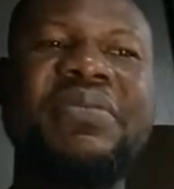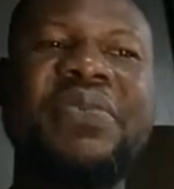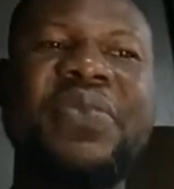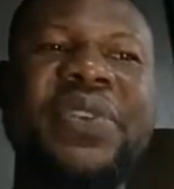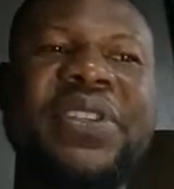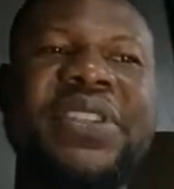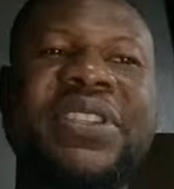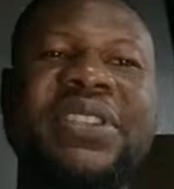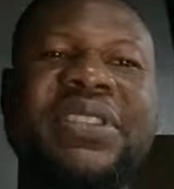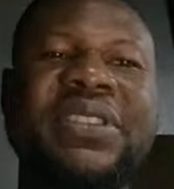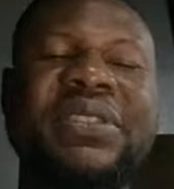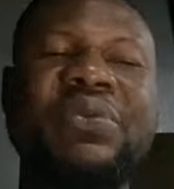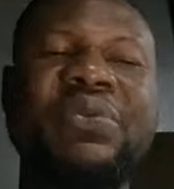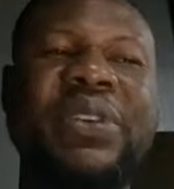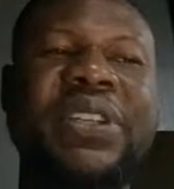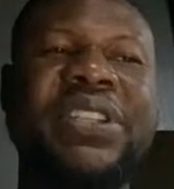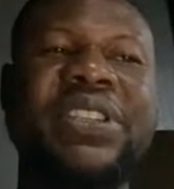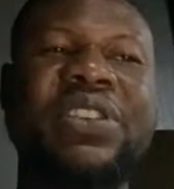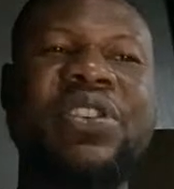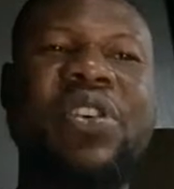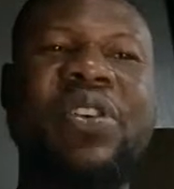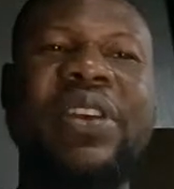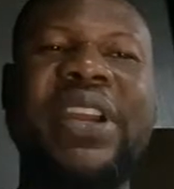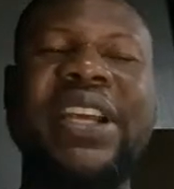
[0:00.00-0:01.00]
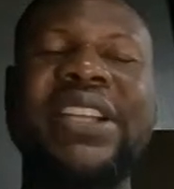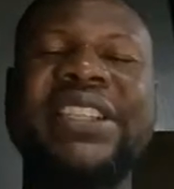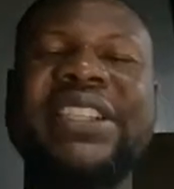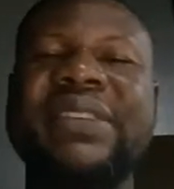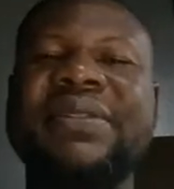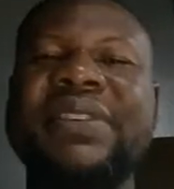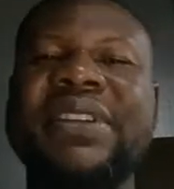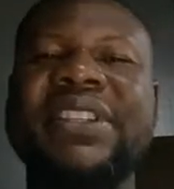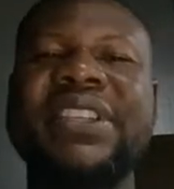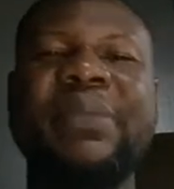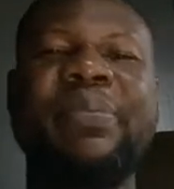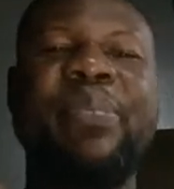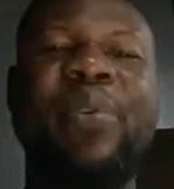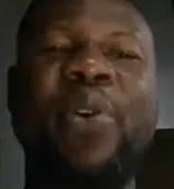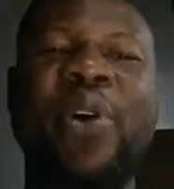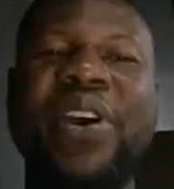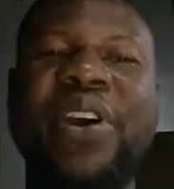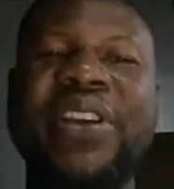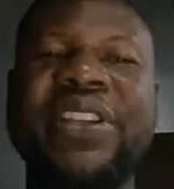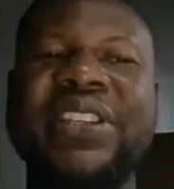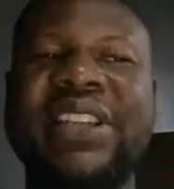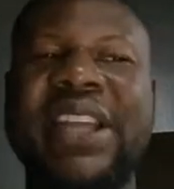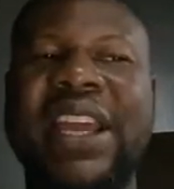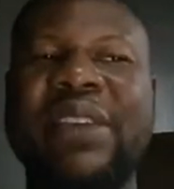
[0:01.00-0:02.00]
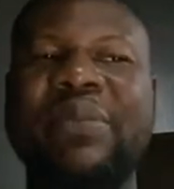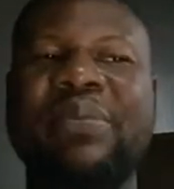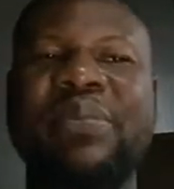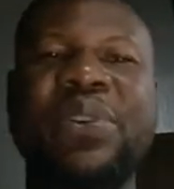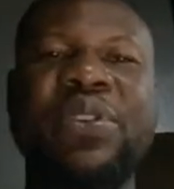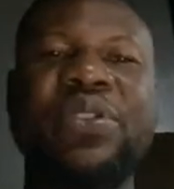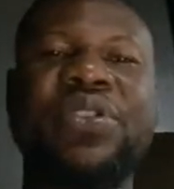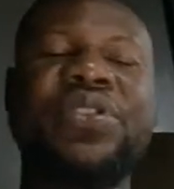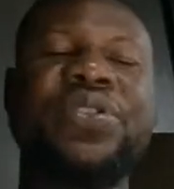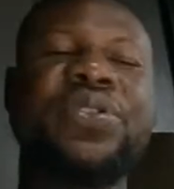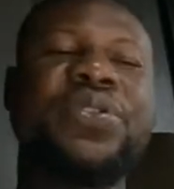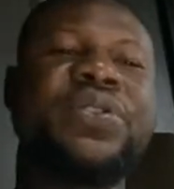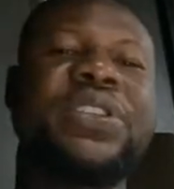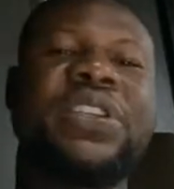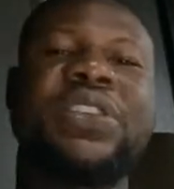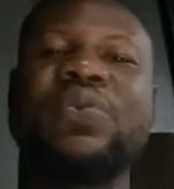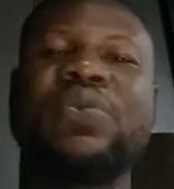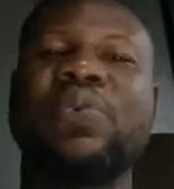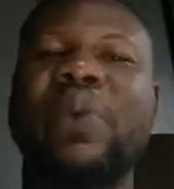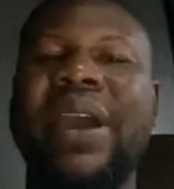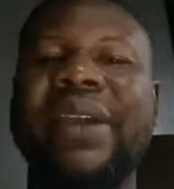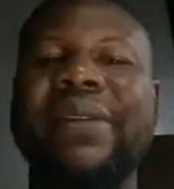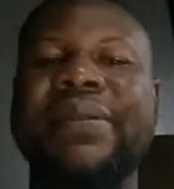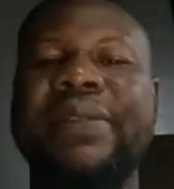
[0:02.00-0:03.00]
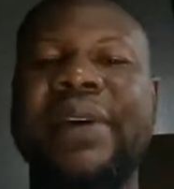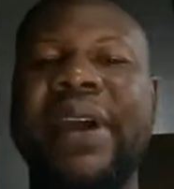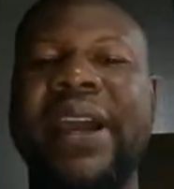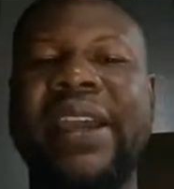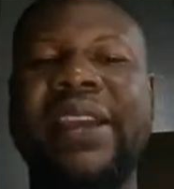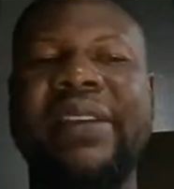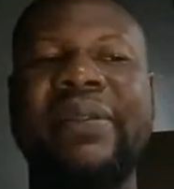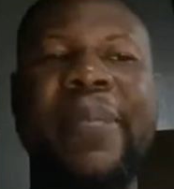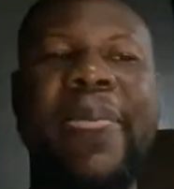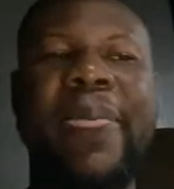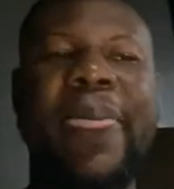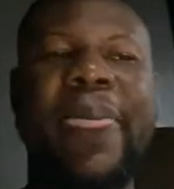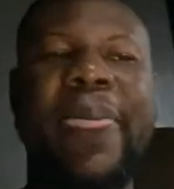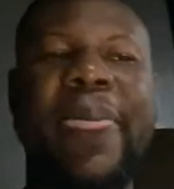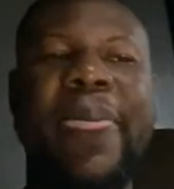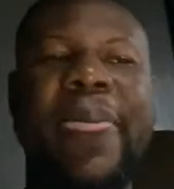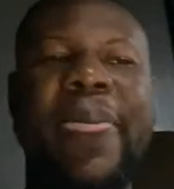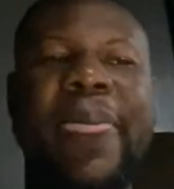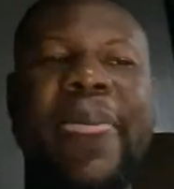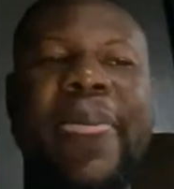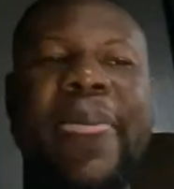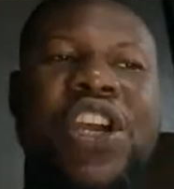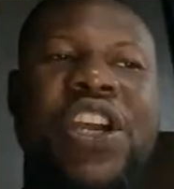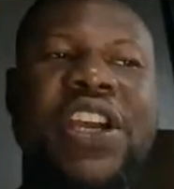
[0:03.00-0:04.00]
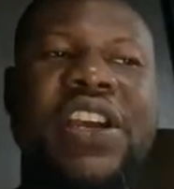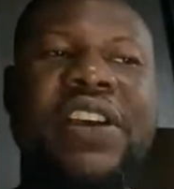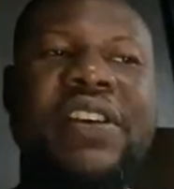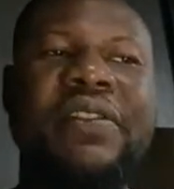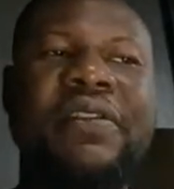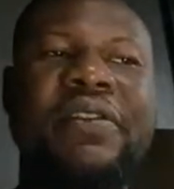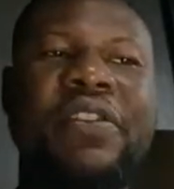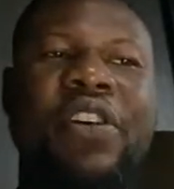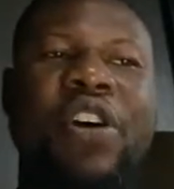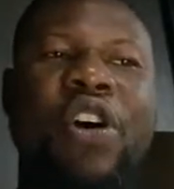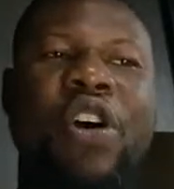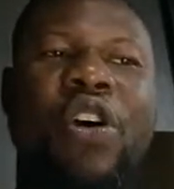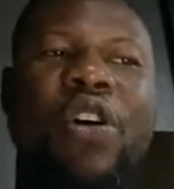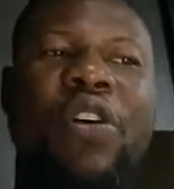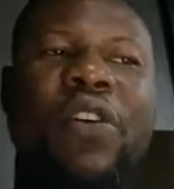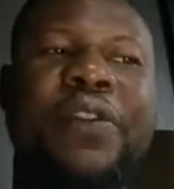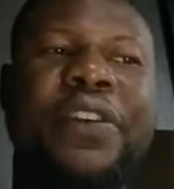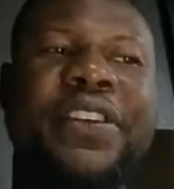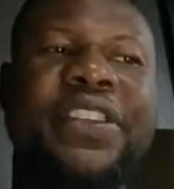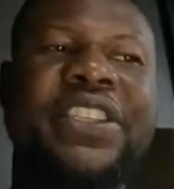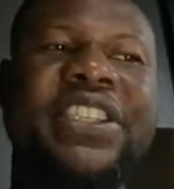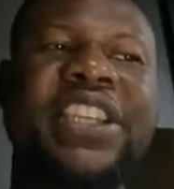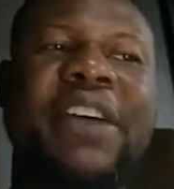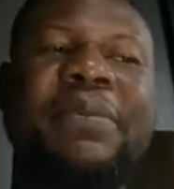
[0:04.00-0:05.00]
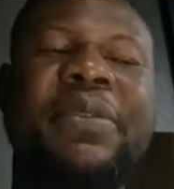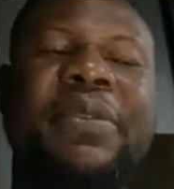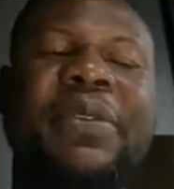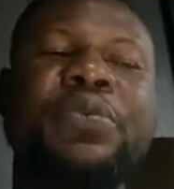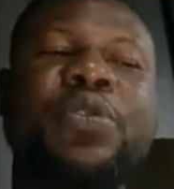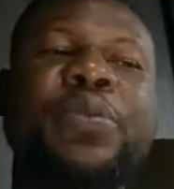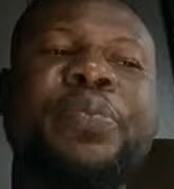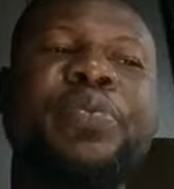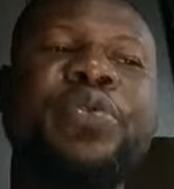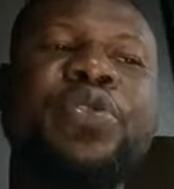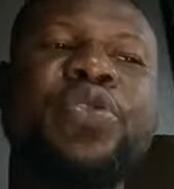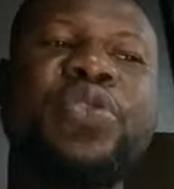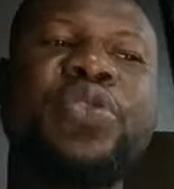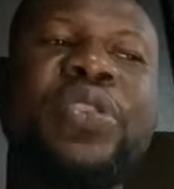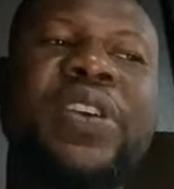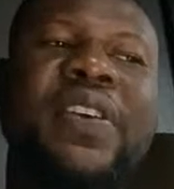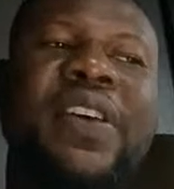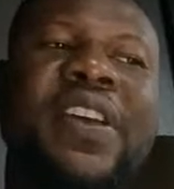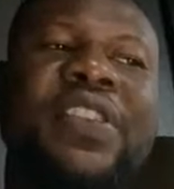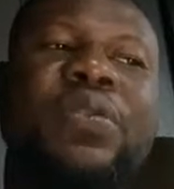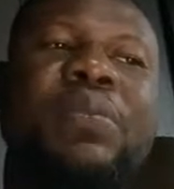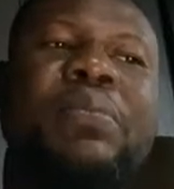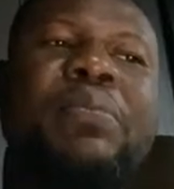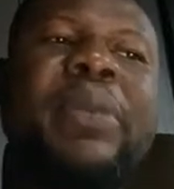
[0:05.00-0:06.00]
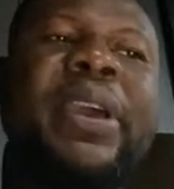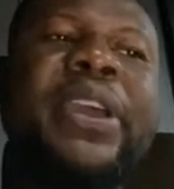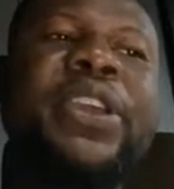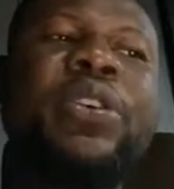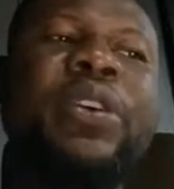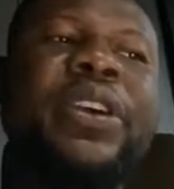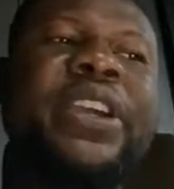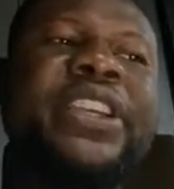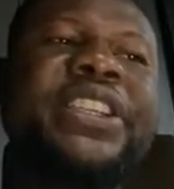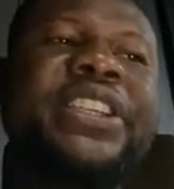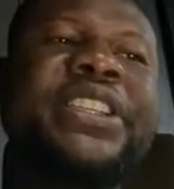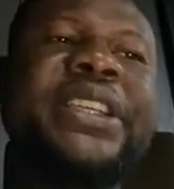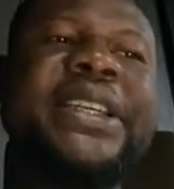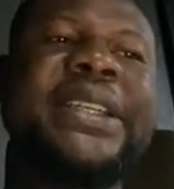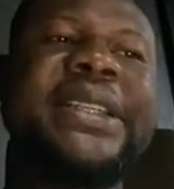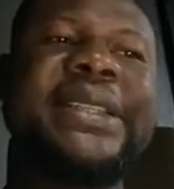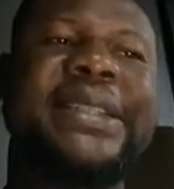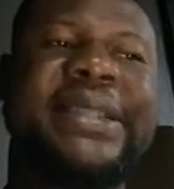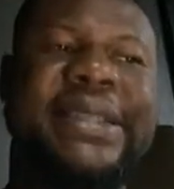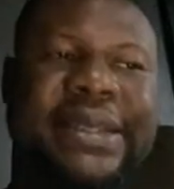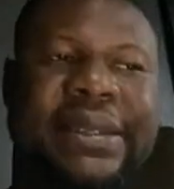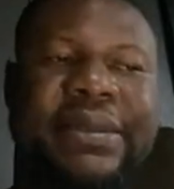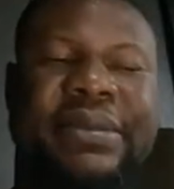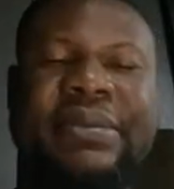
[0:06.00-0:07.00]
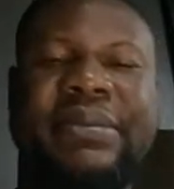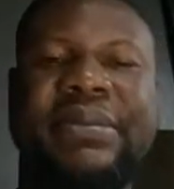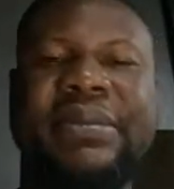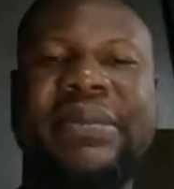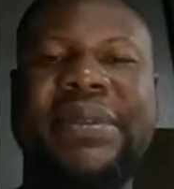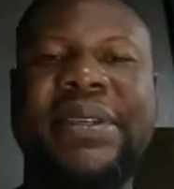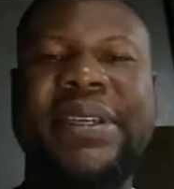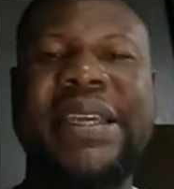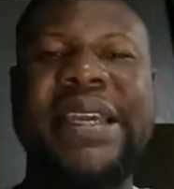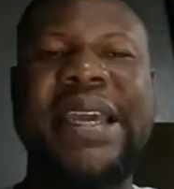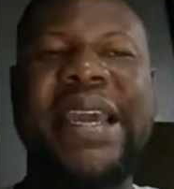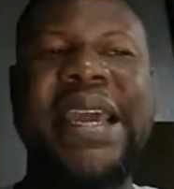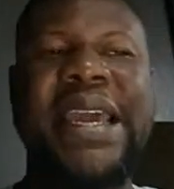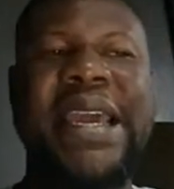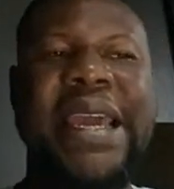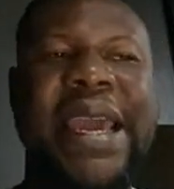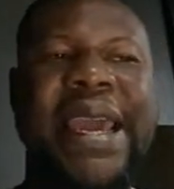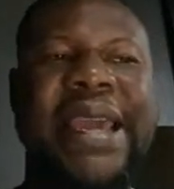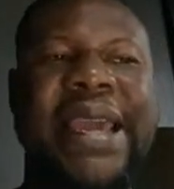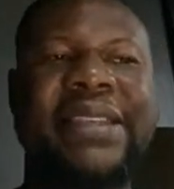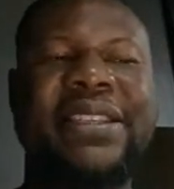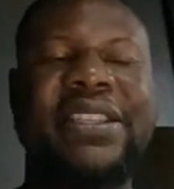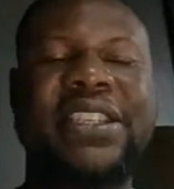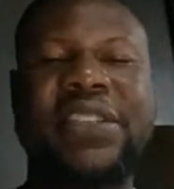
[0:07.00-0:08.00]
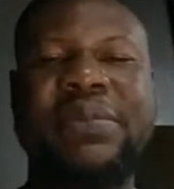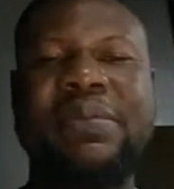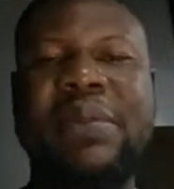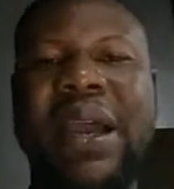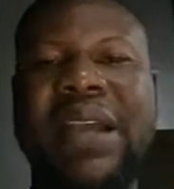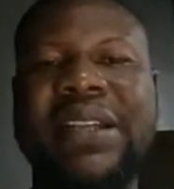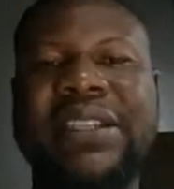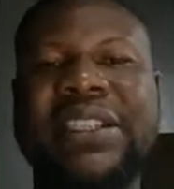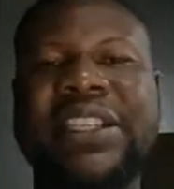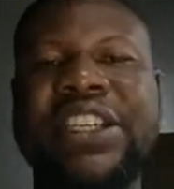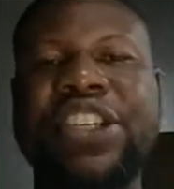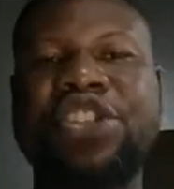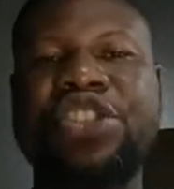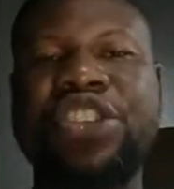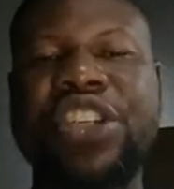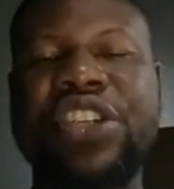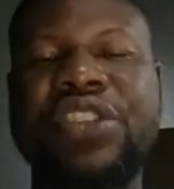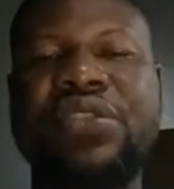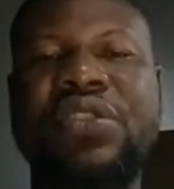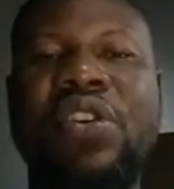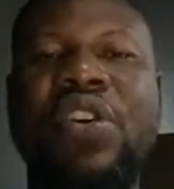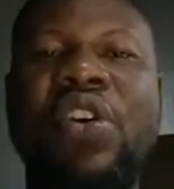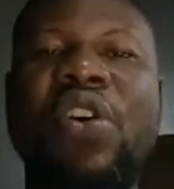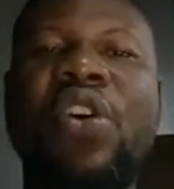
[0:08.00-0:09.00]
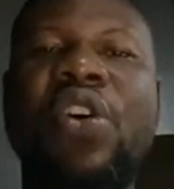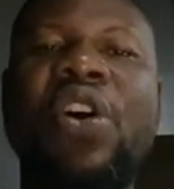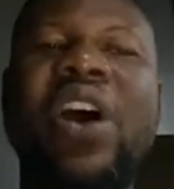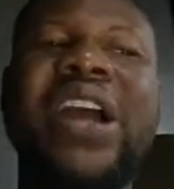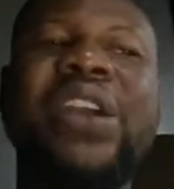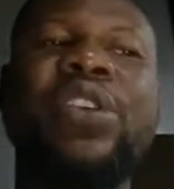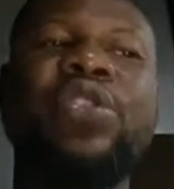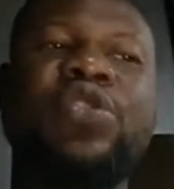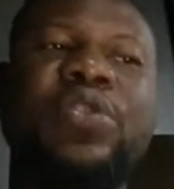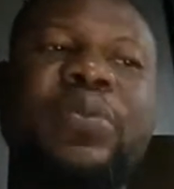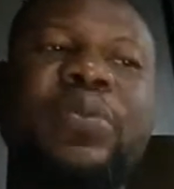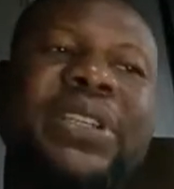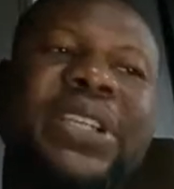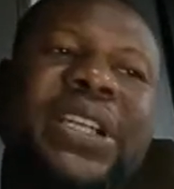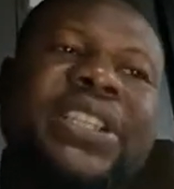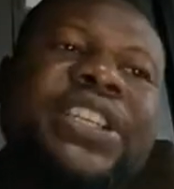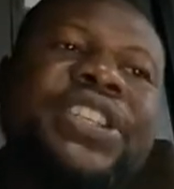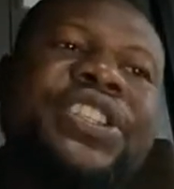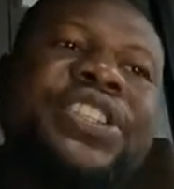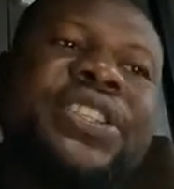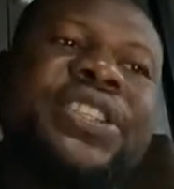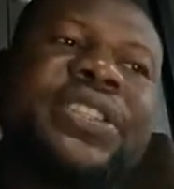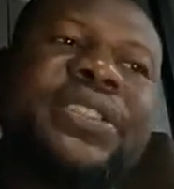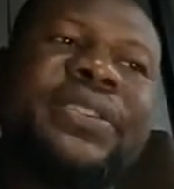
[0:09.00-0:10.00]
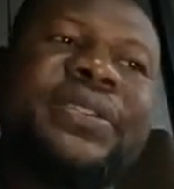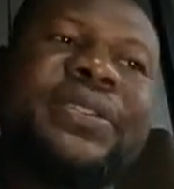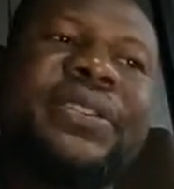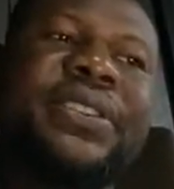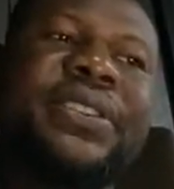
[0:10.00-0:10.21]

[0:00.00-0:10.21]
connectivity points like Bluetooth and Wi-Fi, all these are able to put together to make your kitchen a smart kitchen or an automated kitchen.